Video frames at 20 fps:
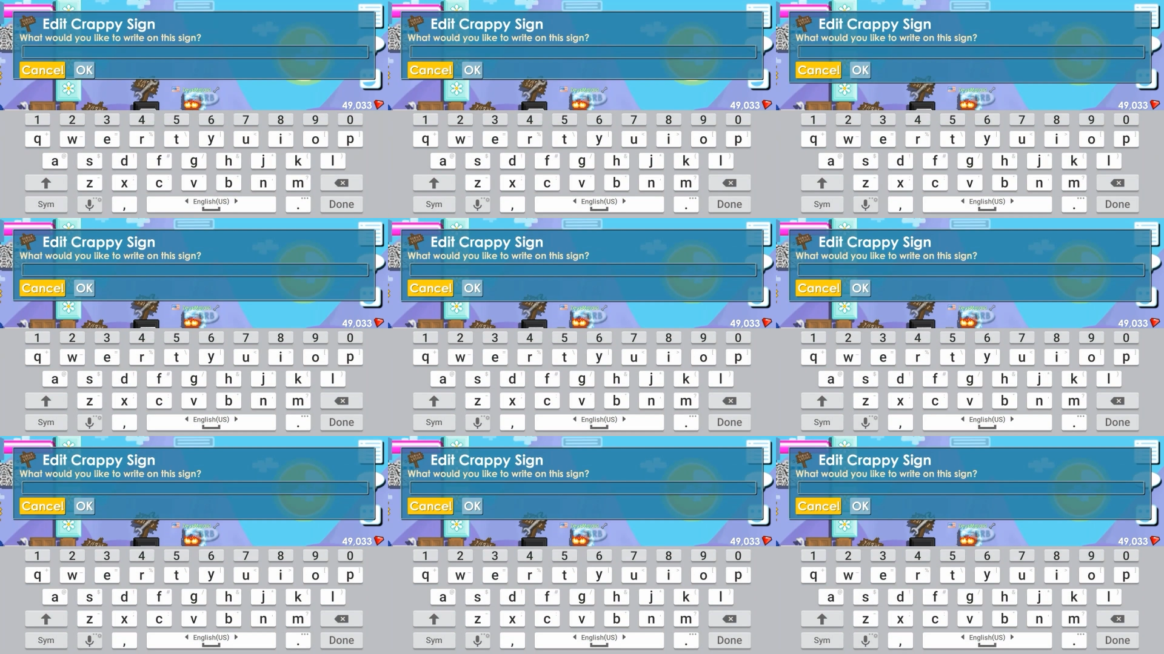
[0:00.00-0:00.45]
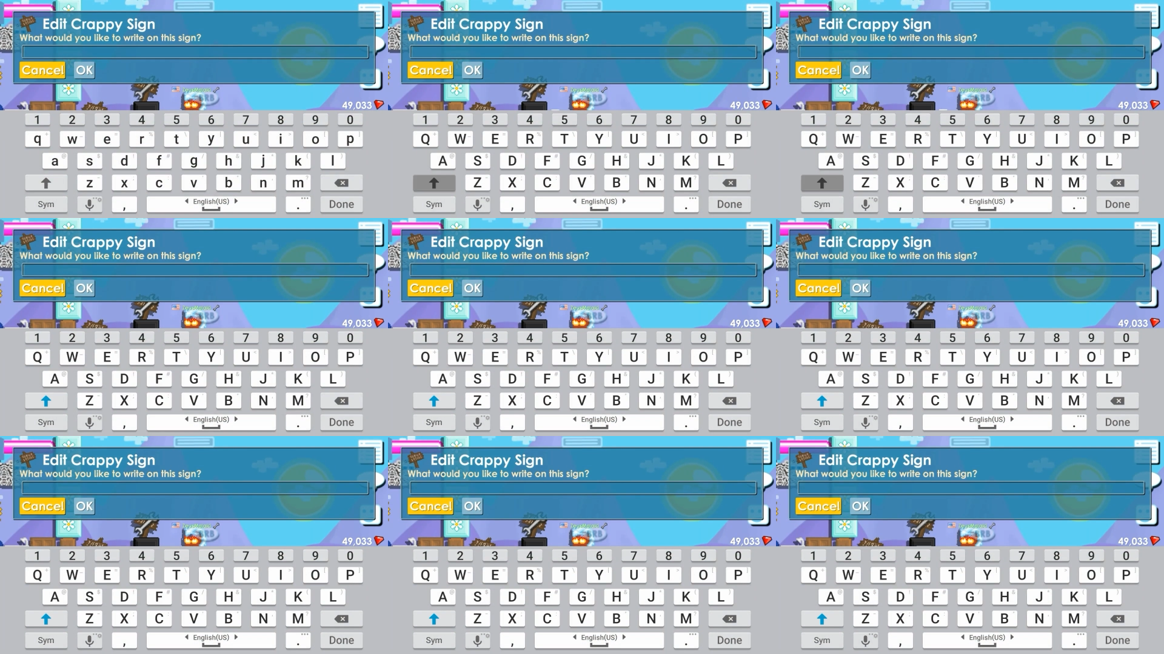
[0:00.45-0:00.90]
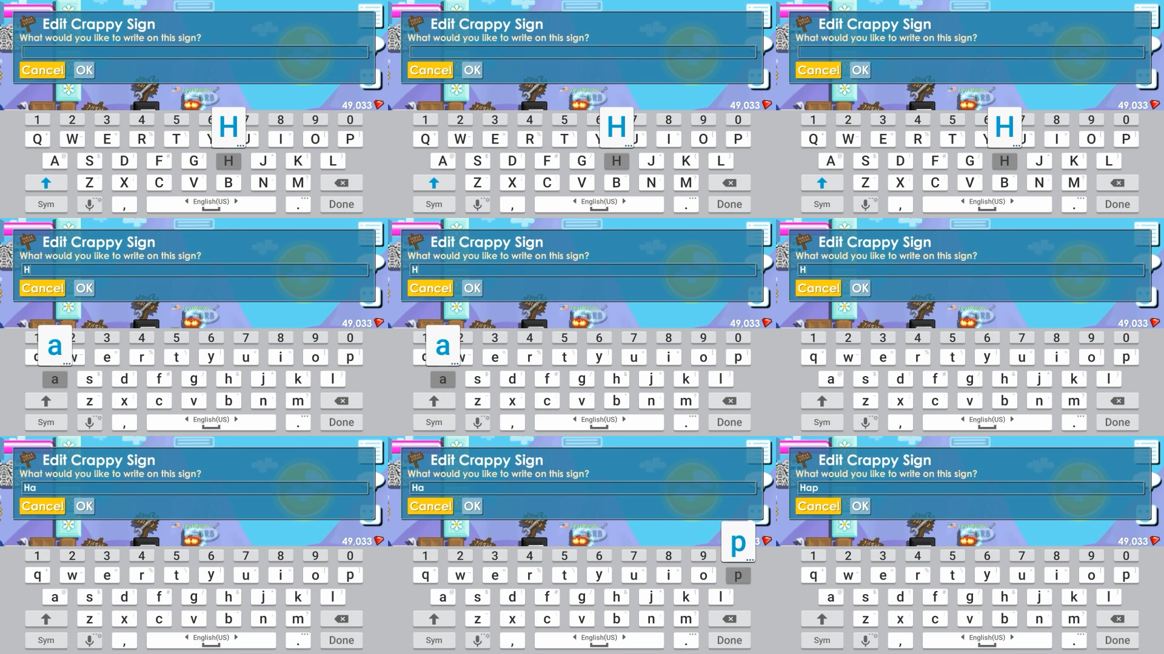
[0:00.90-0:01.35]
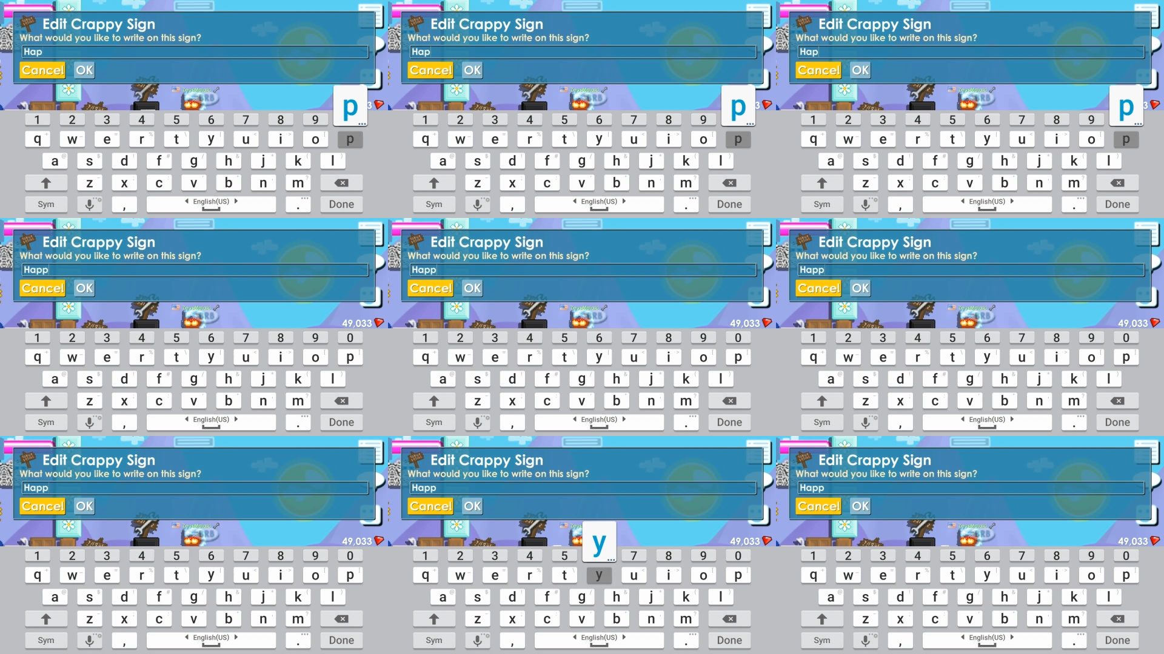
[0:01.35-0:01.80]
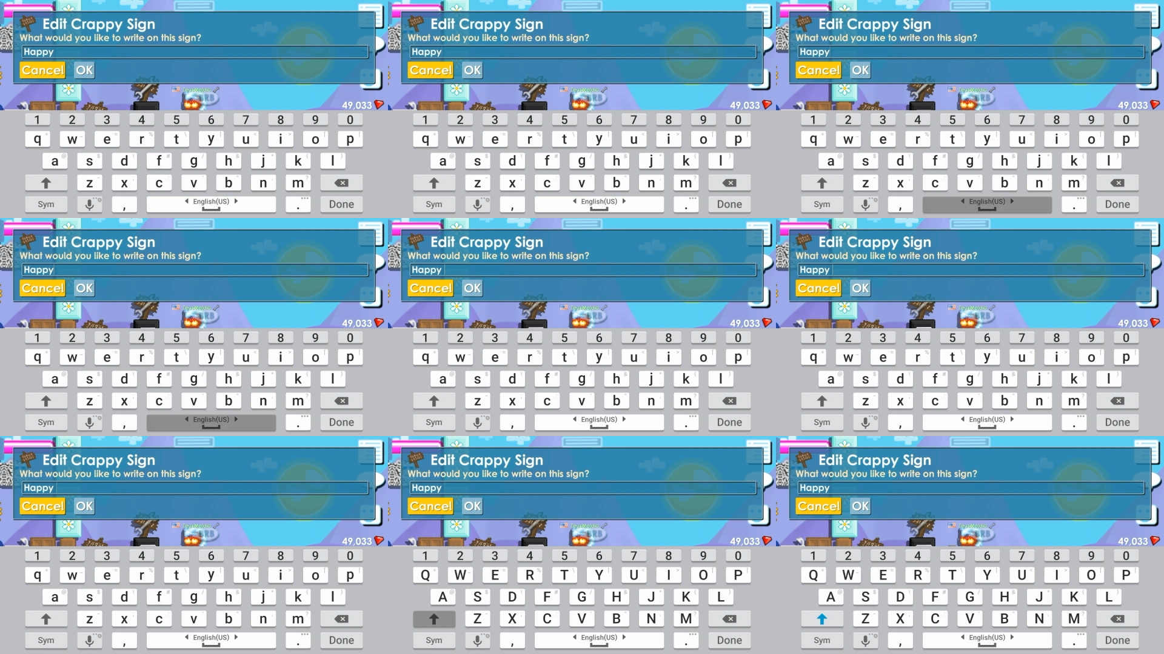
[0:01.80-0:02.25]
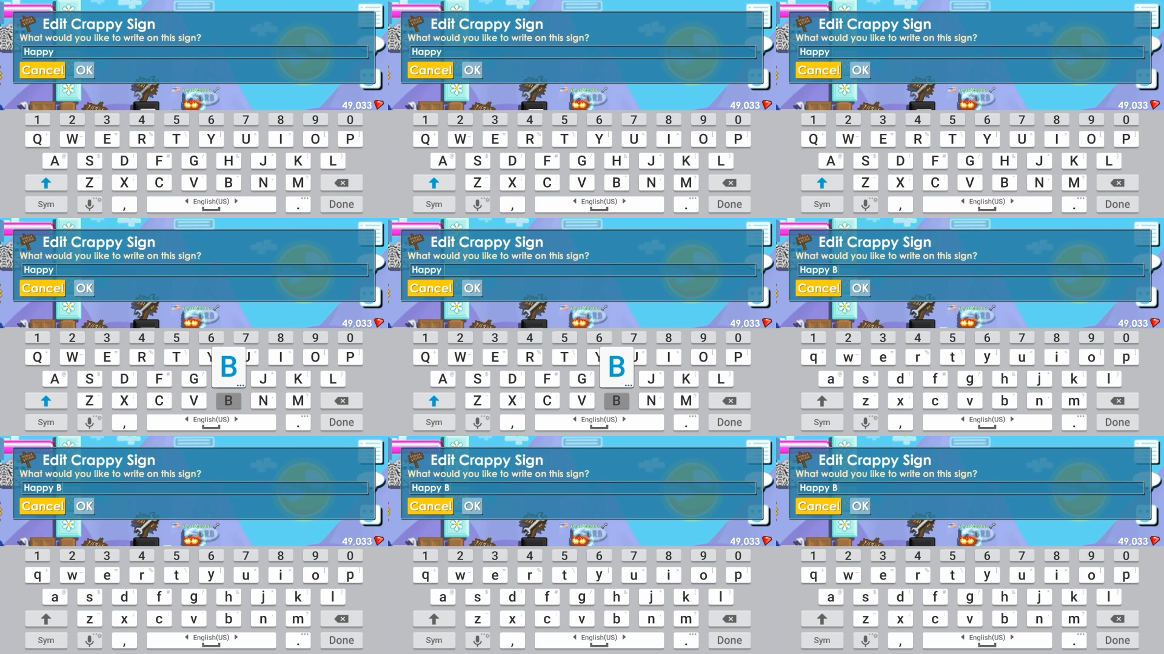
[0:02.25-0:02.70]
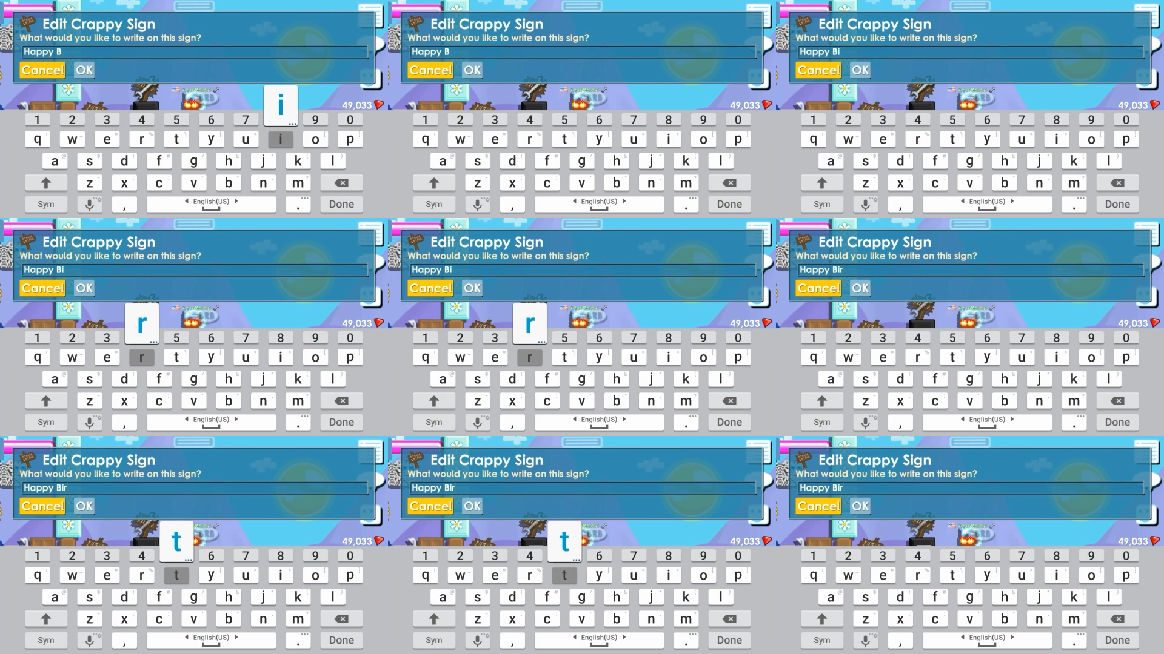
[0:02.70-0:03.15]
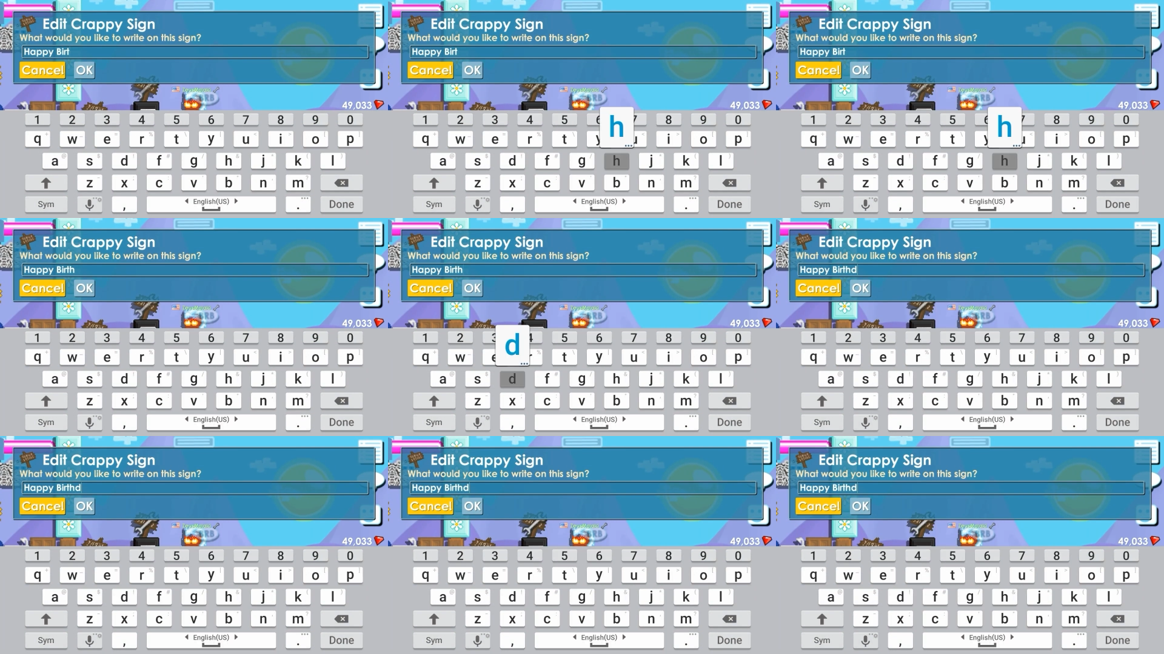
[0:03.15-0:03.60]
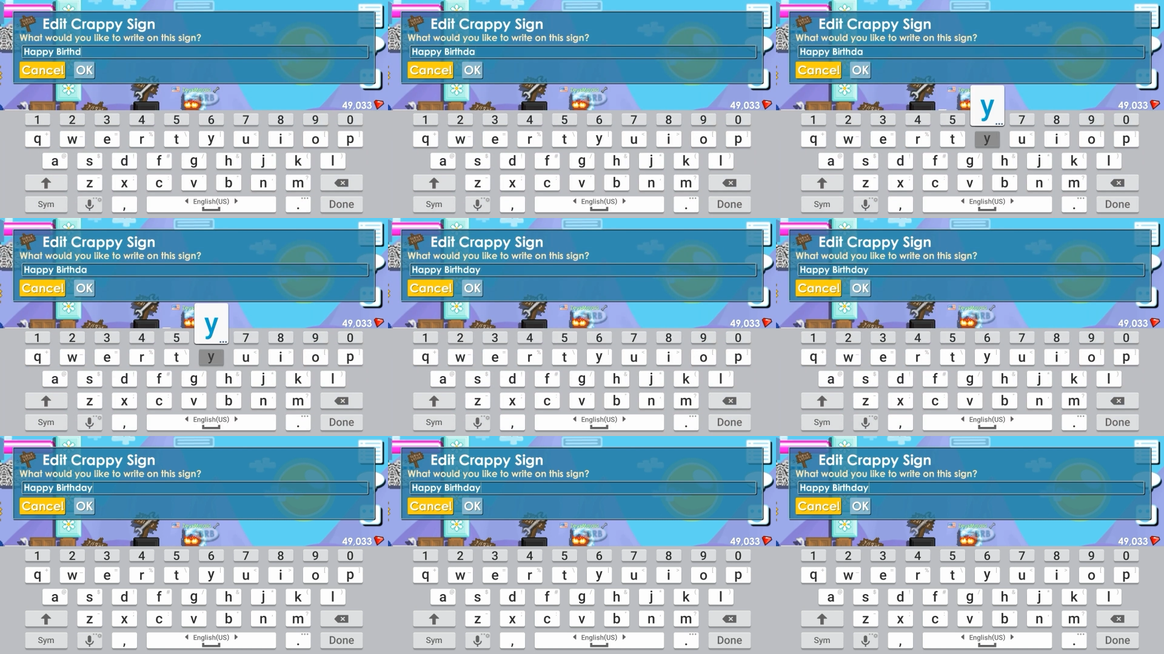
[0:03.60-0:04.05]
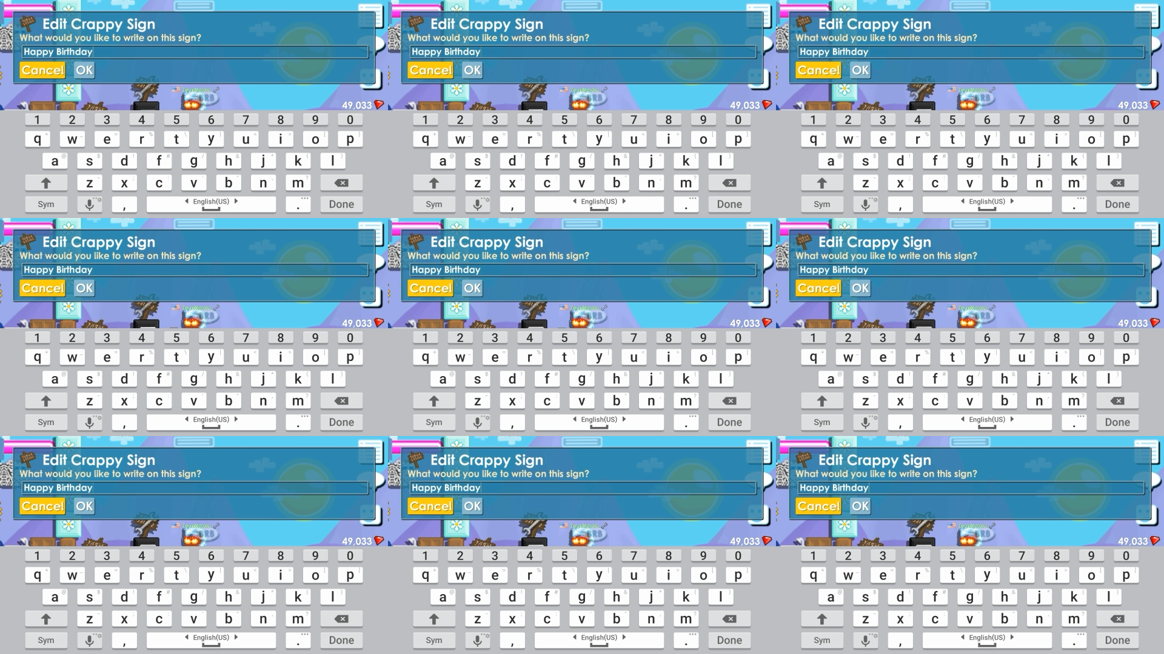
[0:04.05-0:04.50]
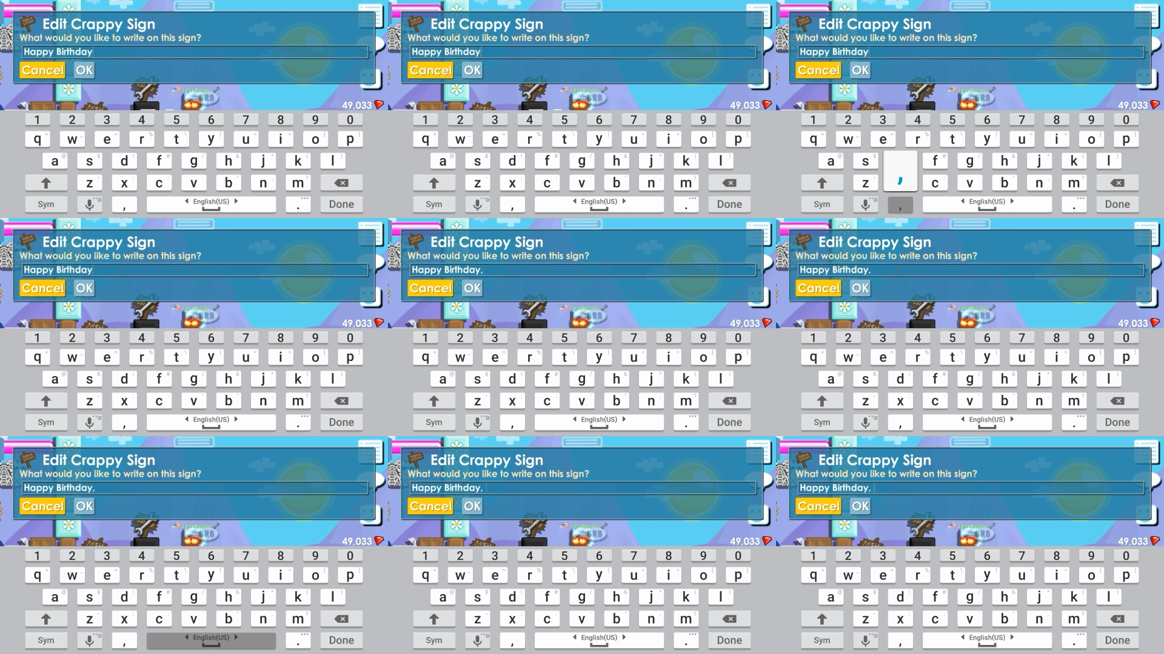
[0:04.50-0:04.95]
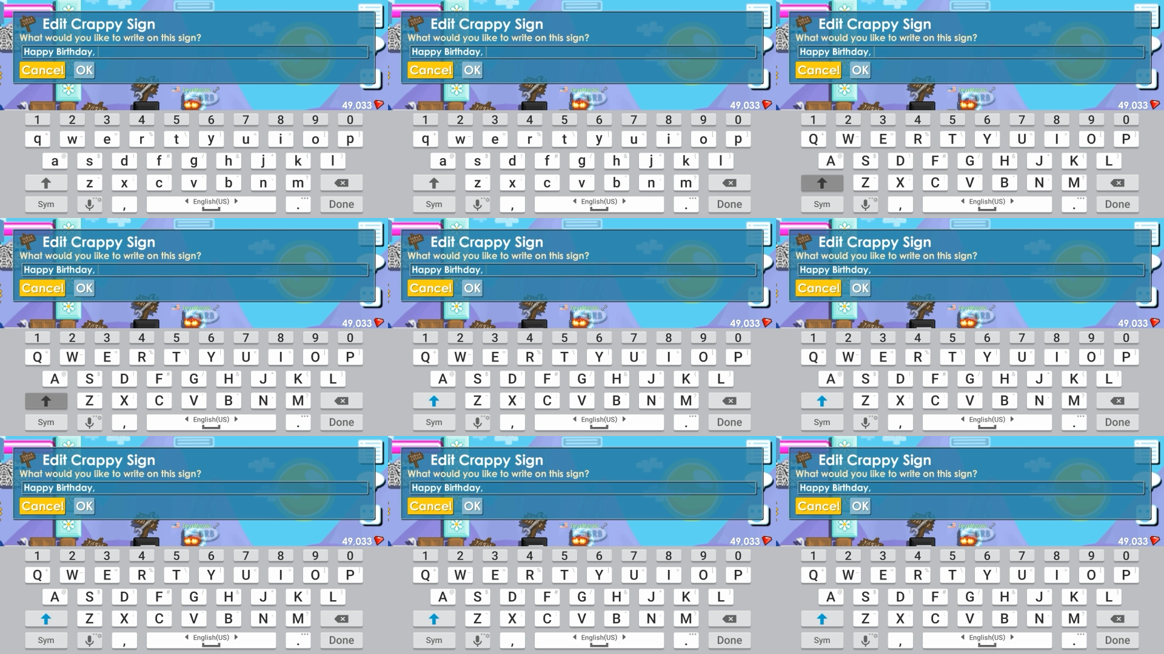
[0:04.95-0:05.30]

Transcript: Nobody's mouth can be seen.